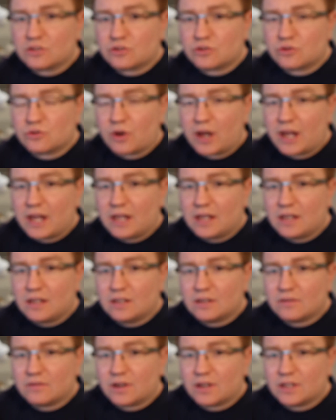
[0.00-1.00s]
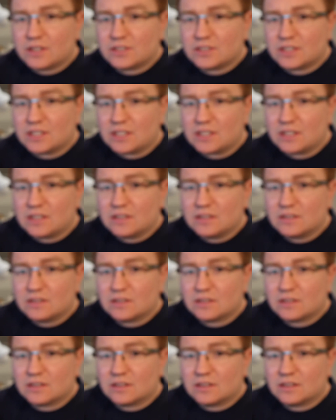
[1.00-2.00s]
train of
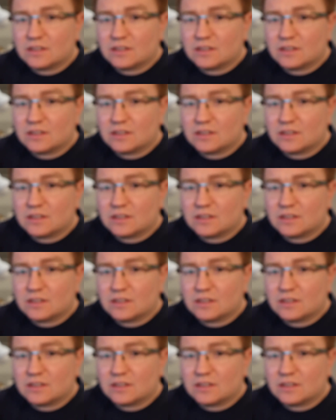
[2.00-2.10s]
ICs.